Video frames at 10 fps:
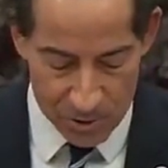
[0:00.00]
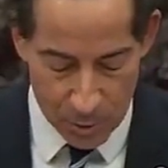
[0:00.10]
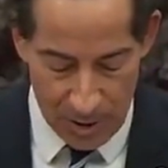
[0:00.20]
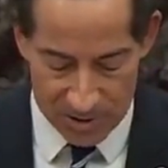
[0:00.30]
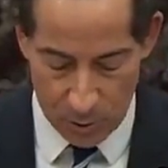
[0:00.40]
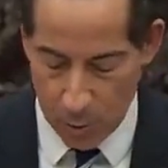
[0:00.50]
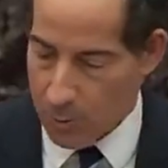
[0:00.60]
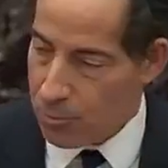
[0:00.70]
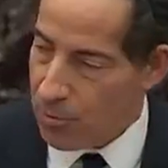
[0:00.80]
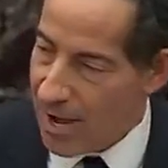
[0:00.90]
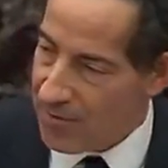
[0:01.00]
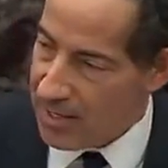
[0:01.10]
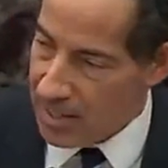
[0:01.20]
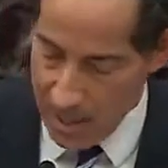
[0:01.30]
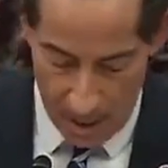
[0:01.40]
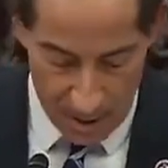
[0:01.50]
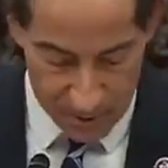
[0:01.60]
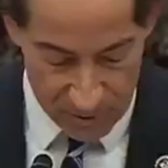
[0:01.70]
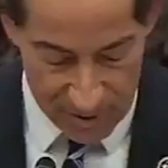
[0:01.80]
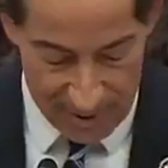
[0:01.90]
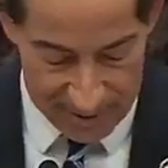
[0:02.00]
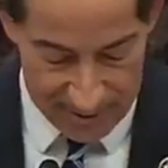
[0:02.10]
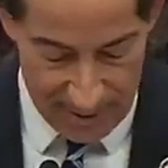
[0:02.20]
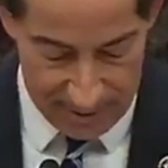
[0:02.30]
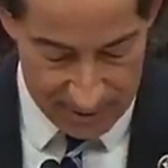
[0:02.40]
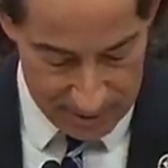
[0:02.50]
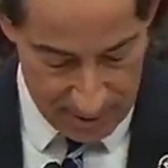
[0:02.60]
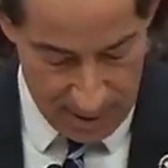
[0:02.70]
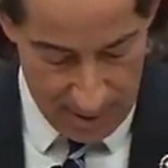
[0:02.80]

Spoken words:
trust, or profit under the United States.